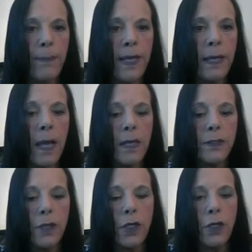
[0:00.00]

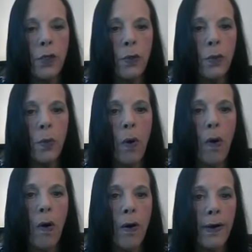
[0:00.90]
because you
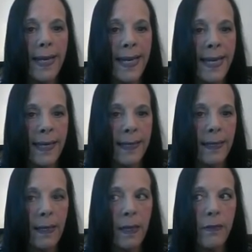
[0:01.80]
are
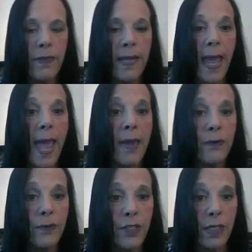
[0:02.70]
in the
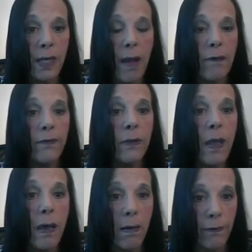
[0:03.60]
energy of
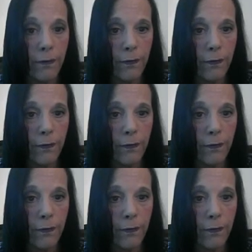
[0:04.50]
love.